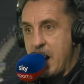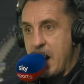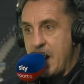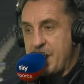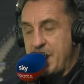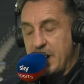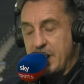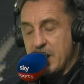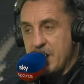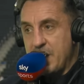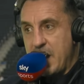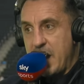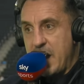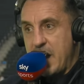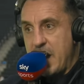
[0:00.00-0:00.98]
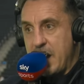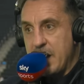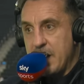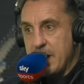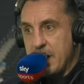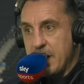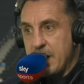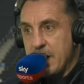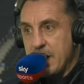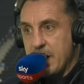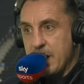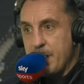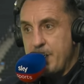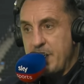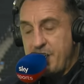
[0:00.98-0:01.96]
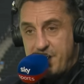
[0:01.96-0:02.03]
I think that their
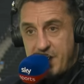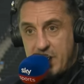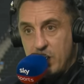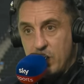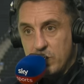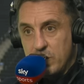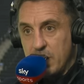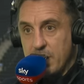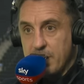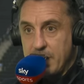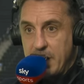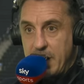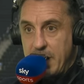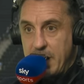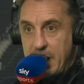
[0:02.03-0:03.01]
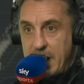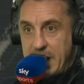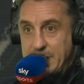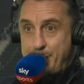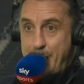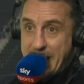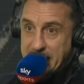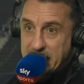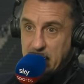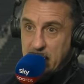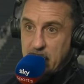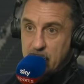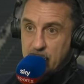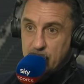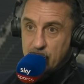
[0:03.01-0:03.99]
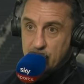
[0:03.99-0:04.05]
midfield is better
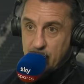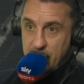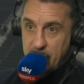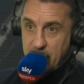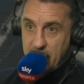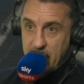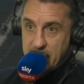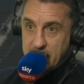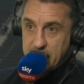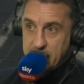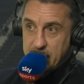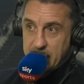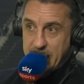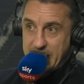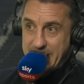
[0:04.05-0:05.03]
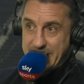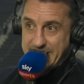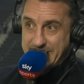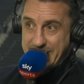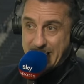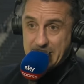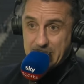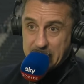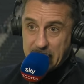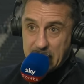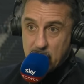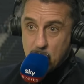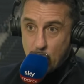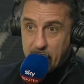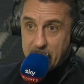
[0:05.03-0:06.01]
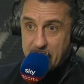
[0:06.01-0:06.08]
and is settled in
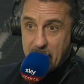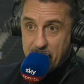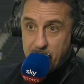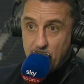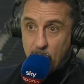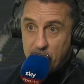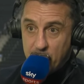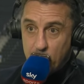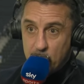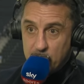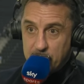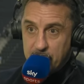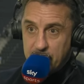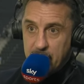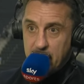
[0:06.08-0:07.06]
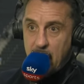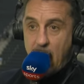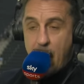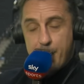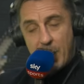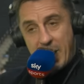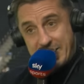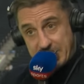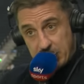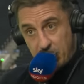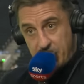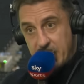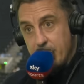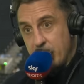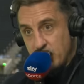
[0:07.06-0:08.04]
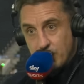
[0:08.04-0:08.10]
quicker than I thought they would. But I still
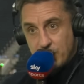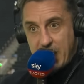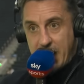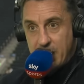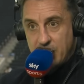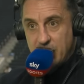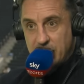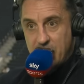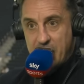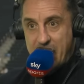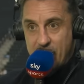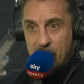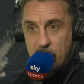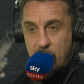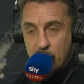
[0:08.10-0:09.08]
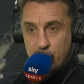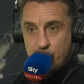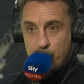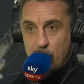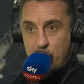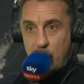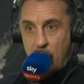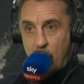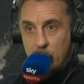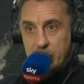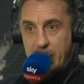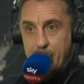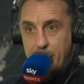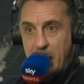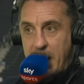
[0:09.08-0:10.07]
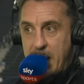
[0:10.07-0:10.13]
think there were some challenges that they haven't got a true
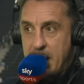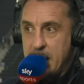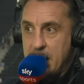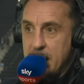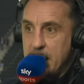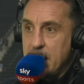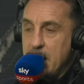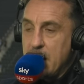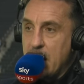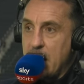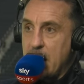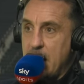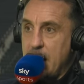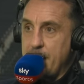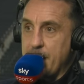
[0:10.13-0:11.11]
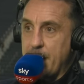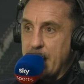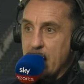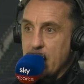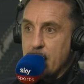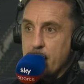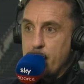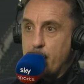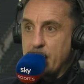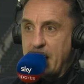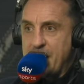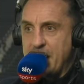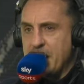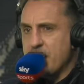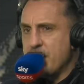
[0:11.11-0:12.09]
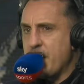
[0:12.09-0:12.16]
holding player. Um, but I
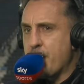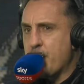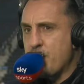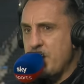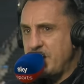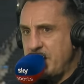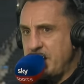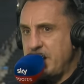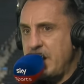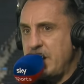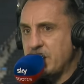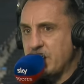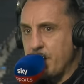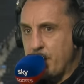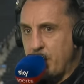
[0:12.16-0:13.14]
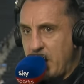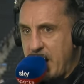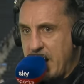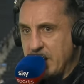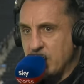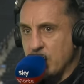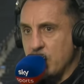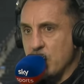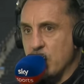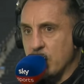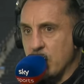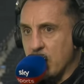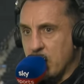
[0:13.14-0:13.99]
think they're in a pretty decent place. And Jurgen